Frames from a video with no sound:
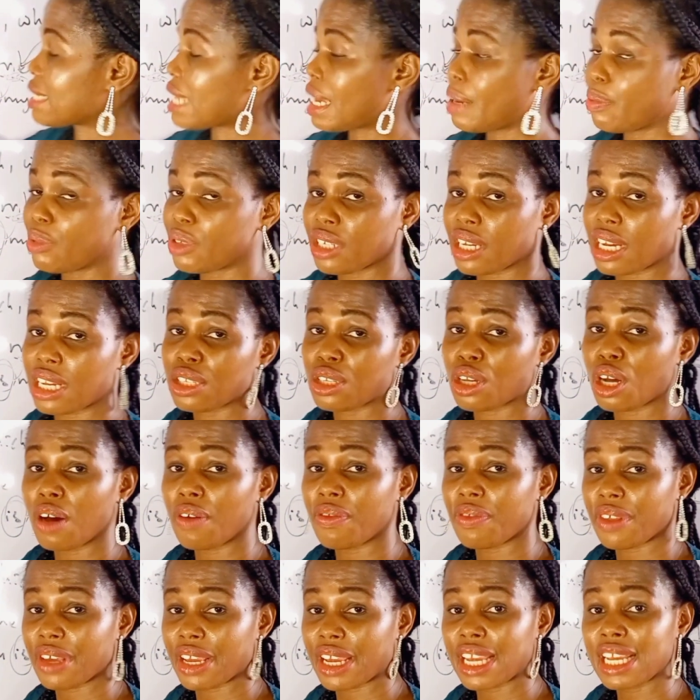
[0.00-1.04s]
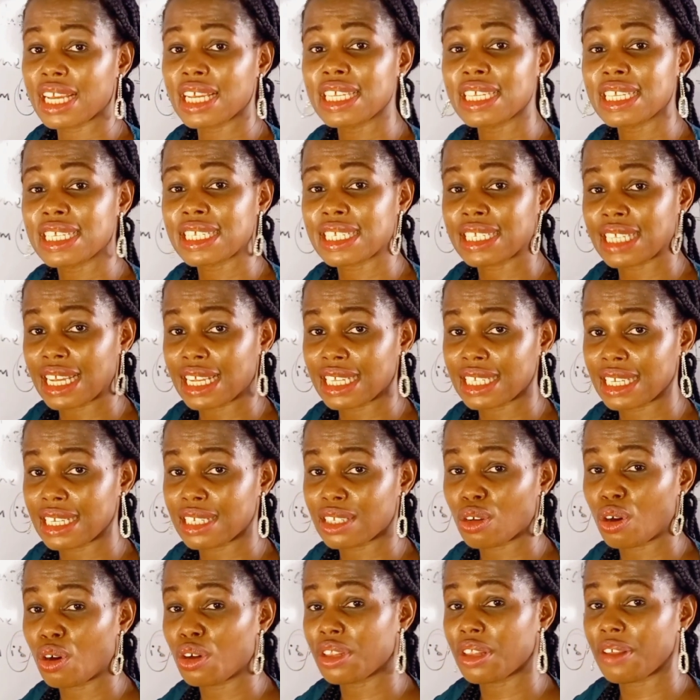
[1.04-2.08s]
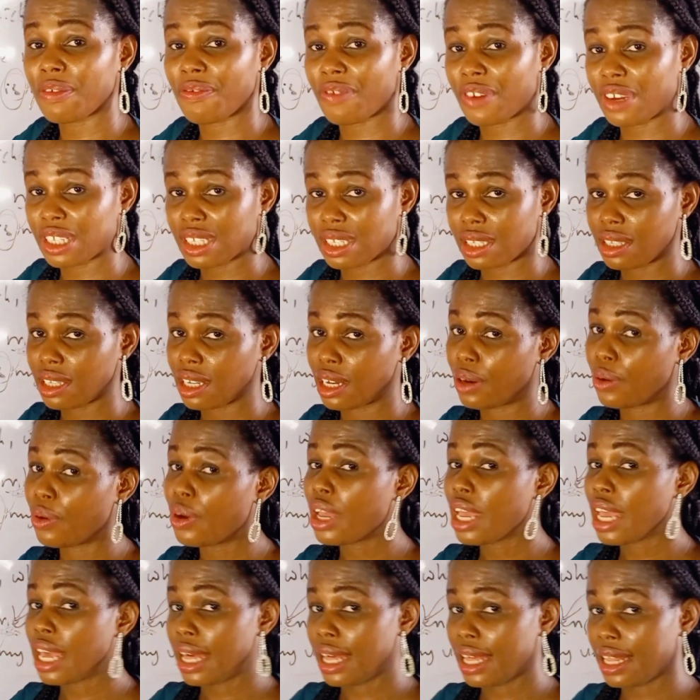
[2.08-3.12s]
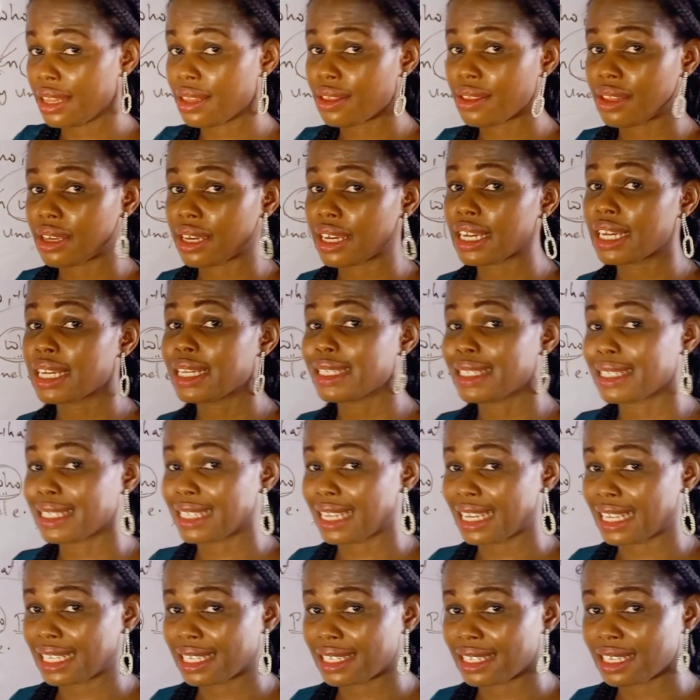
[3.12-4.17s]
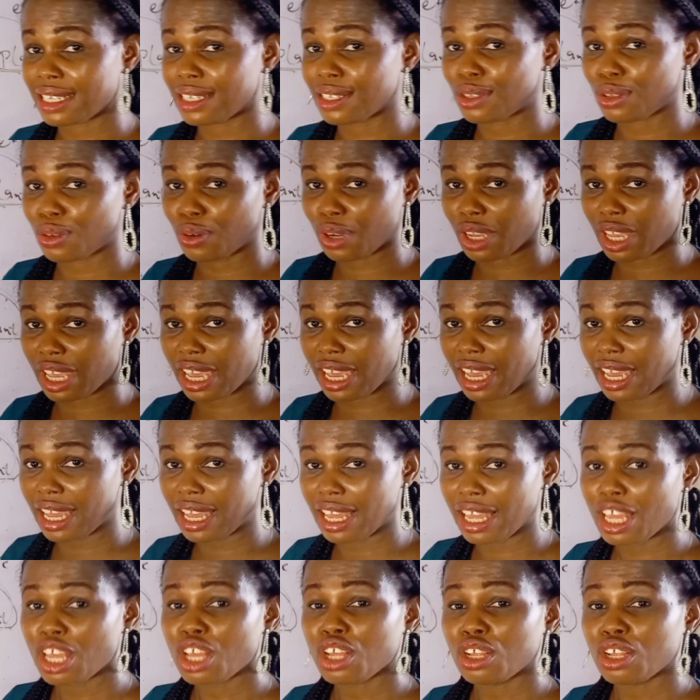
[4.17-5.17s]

subject of the sentence or the first noun in the sentence, okay?